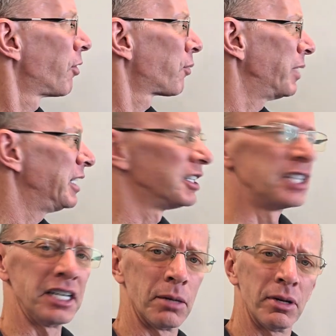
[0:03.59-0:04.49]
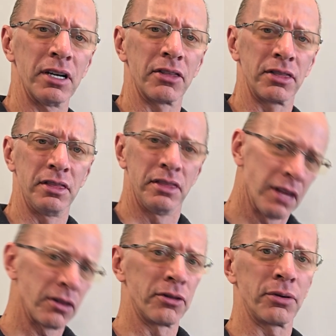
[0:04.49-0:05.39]
three-digit number and
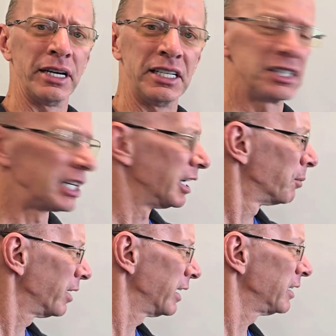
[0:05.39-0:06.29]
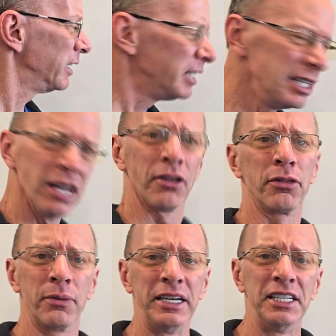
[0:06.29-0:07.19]
another three-digit number and another
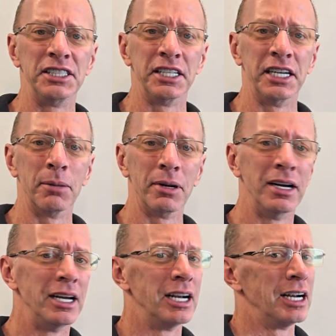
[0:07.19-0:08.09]
three-digit number.